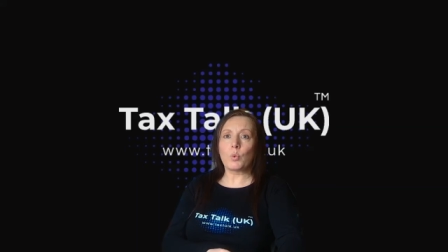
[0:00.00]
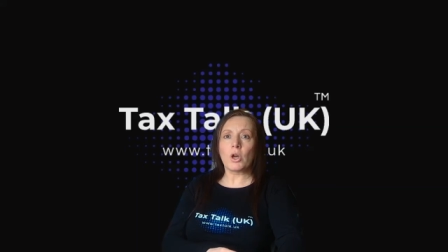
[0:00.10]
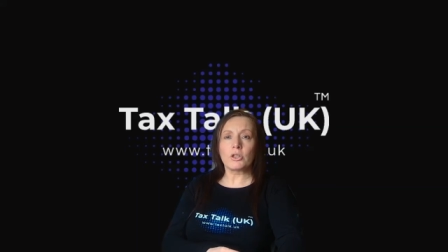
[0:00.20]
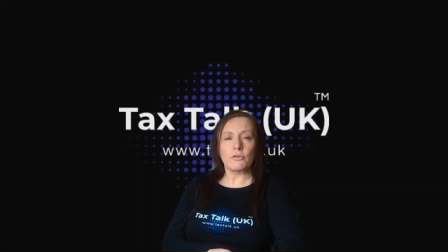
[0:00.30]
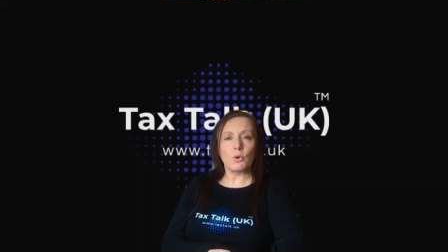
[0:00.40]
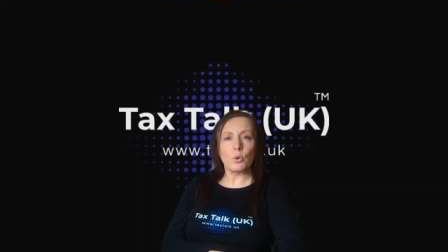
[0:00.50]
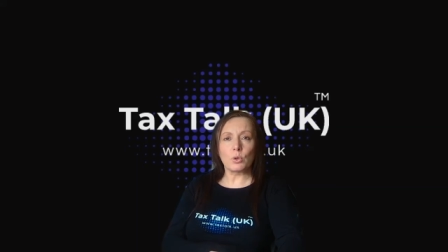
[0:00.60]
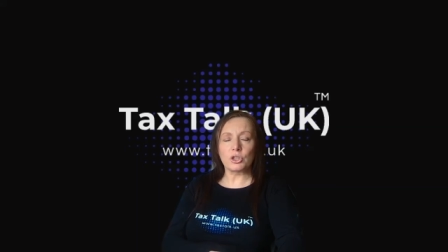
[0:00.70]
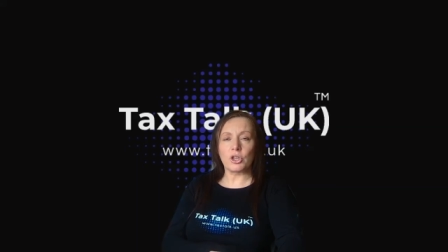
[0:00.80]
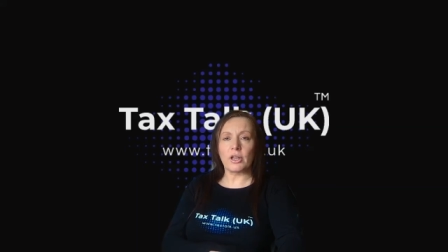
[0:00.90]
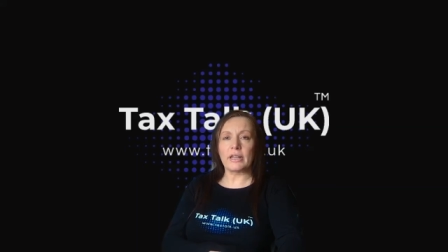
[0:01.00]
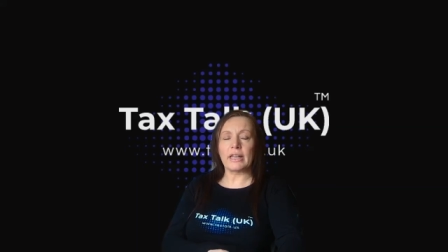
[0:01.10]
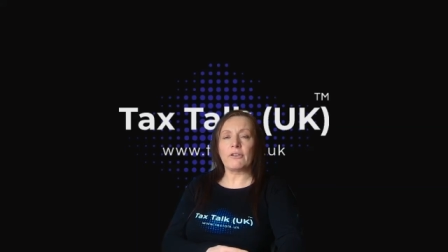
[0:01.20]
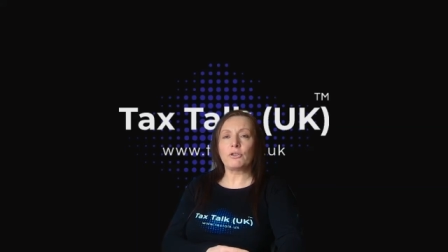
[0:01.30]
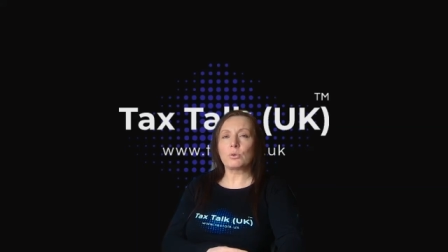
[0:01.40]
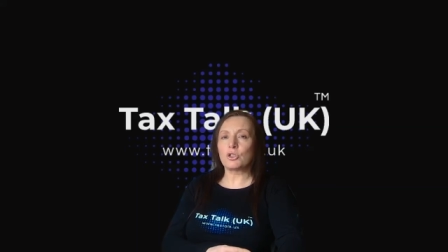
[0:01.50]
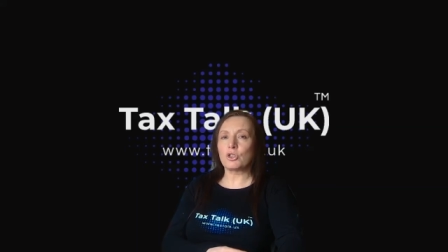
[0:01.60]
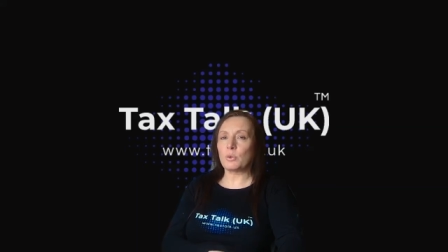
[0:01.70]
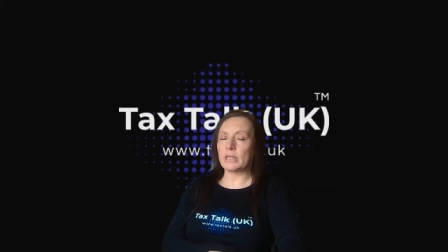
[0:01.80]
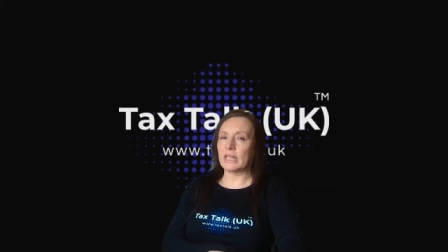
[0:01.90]
word of caution: if you're
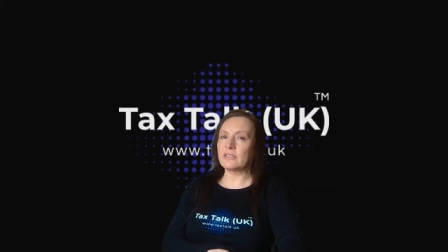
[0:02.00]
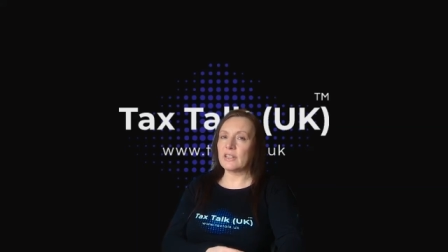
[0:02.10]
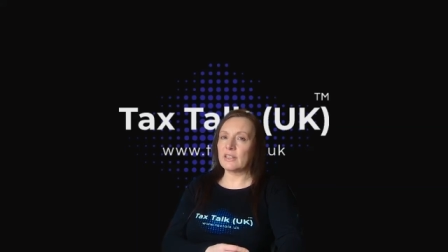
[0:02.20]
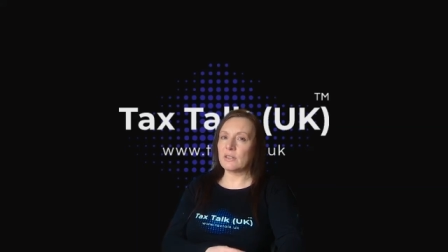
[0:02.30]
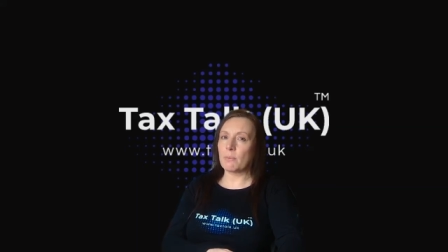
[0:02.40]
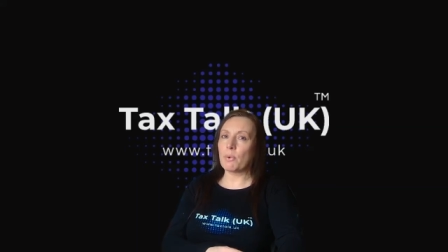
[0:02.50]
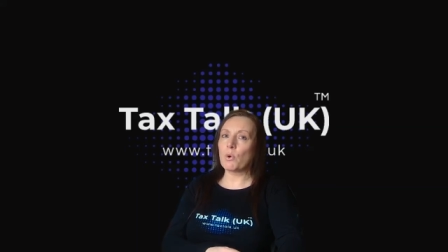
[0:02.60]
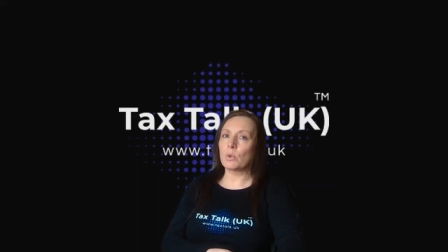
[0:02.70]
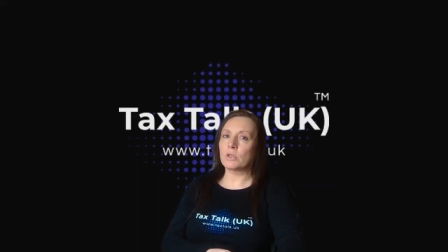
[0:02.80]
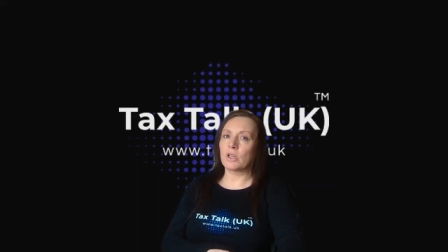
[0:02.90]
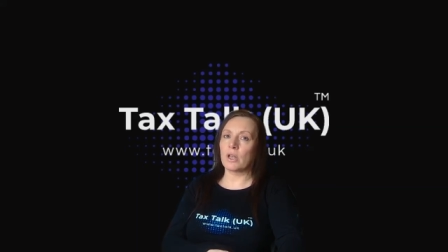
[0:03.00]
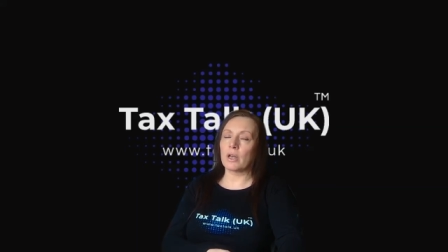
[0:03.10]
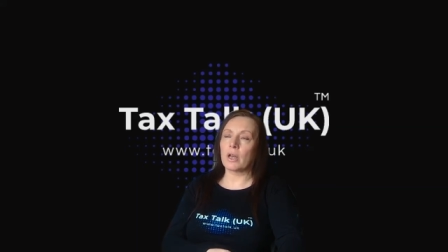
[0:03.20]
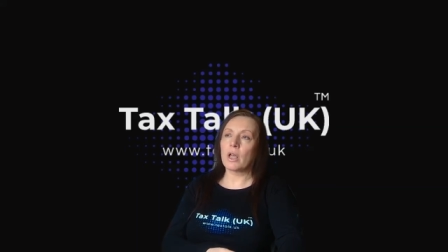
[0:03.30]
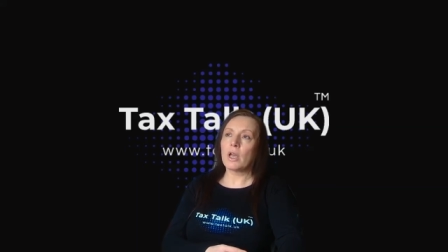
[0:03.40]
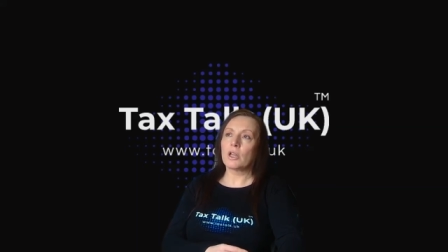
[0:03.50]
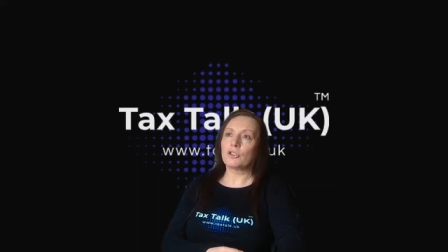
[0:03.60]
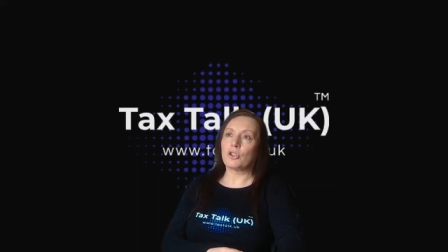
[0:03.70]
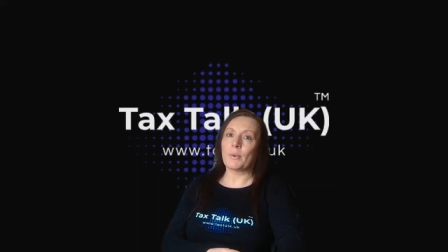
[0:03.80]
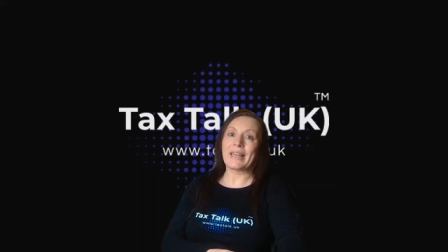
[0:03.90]
doing this, it is important
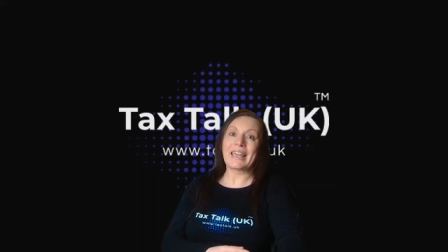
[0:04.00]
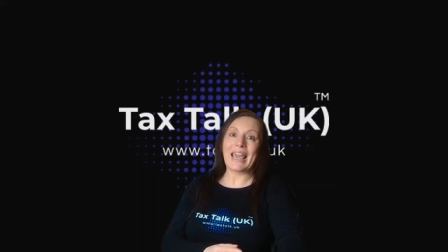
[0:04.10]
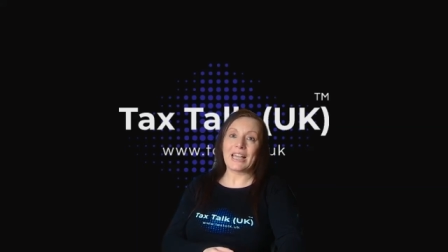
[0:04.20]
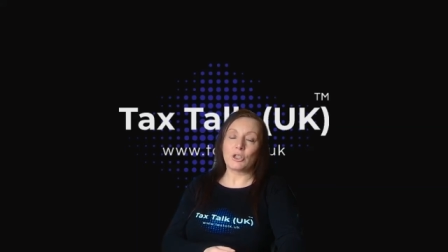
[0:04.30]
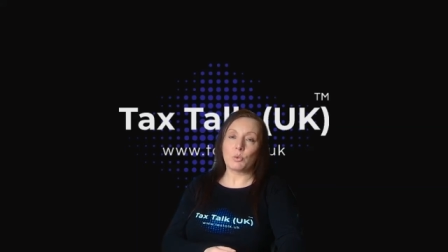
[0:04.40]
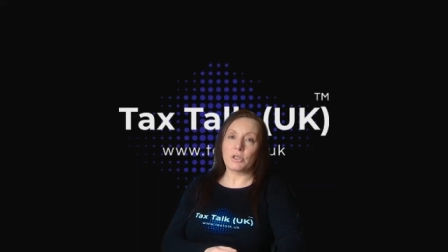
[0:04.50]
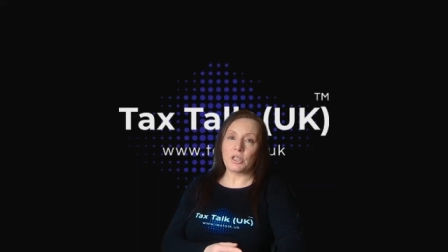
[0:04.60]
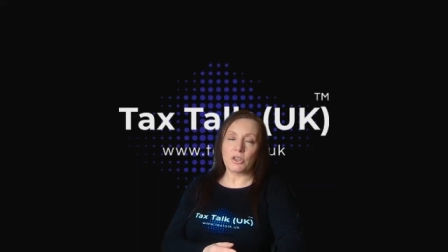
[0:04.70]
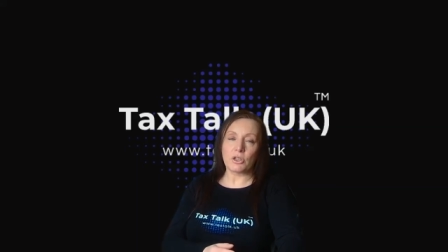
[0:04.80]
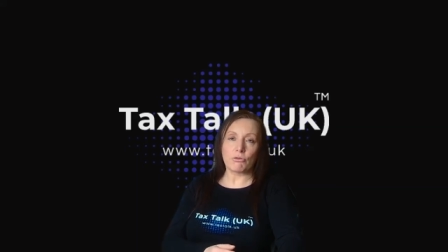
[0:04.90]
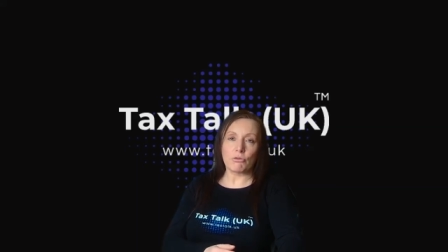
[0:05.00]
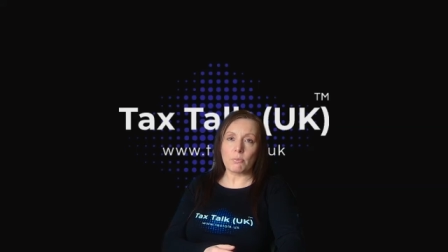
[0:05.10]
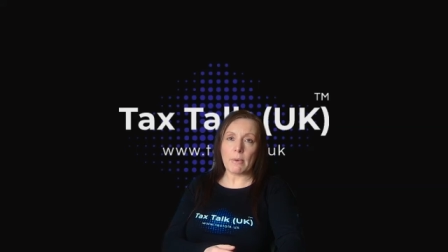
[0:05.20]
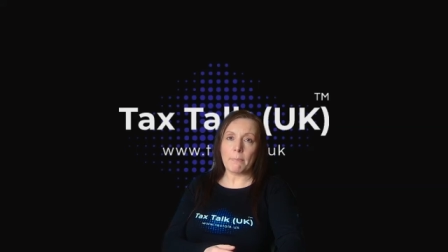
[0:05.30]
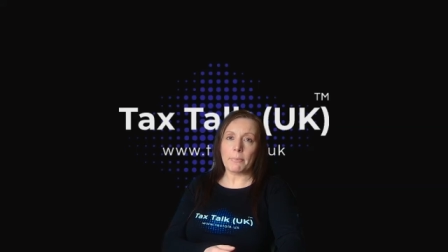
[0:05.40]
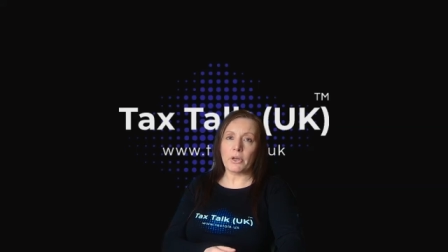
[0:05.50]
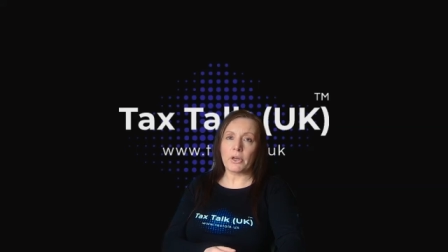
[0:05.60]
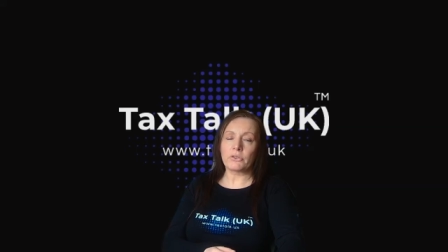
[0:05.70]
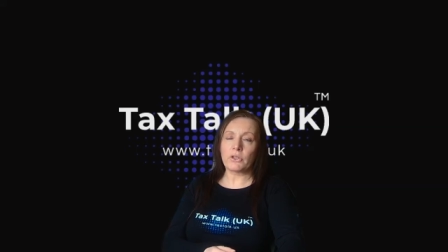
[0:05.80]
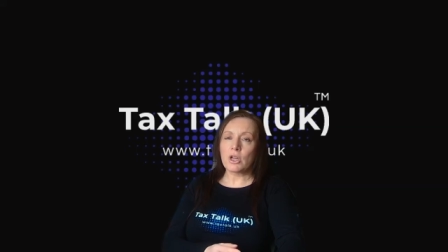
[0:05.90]
to engage with the other group
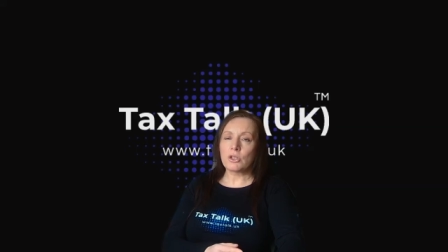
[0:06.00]
members.